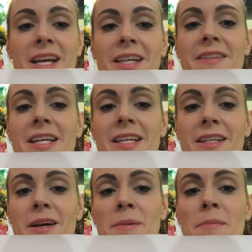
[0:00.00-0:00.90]
And
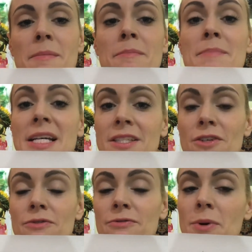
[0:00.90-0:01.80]
then
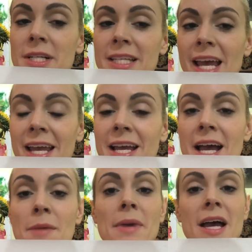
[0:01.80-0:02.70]
mezzo forte,
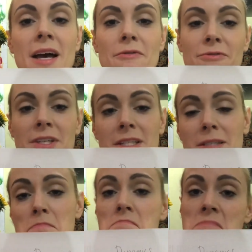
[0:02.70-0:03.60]
MF,
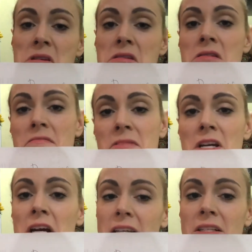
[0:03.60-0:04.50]
is meh,
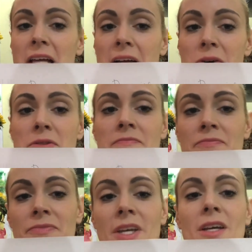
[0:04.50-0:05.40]
kind of loud.
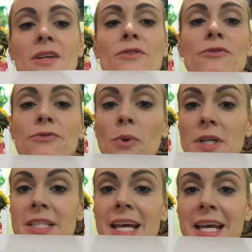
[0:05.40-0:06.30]

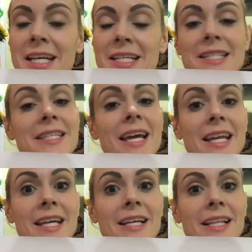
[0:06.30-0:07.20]
Forte is
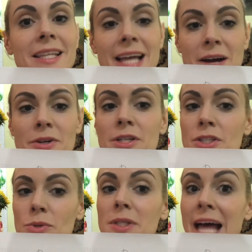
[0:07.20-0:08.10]
getting louder,
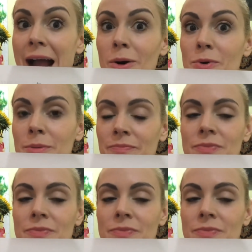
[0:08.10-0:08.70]
so loud.